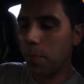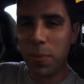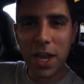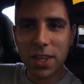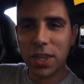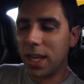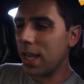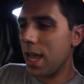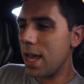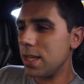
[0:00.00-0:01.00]
the big thing
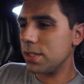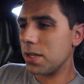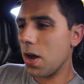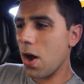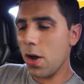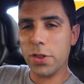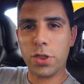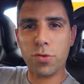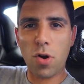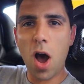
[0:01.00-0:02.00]
is on
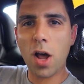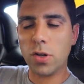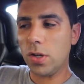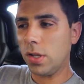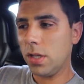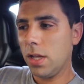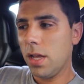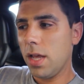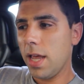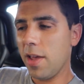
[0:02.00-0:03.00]
throttle,
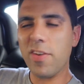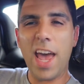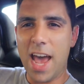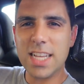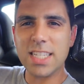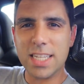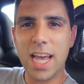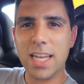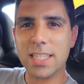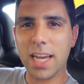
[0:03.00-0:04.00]
if it
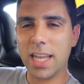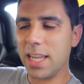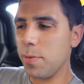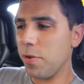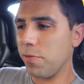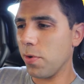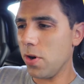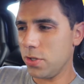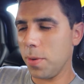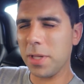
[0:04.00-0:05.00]
hesitates like it did
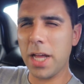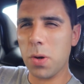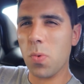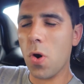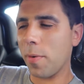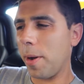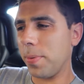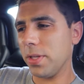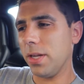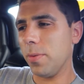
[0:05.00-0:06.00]
before. So I'm gonna let it warm up
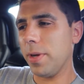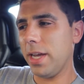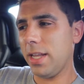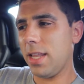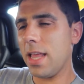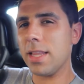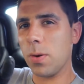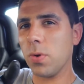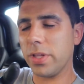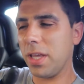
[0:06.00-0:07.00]
a little bit and
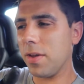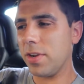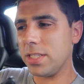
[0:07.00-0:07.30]
then we'll give it a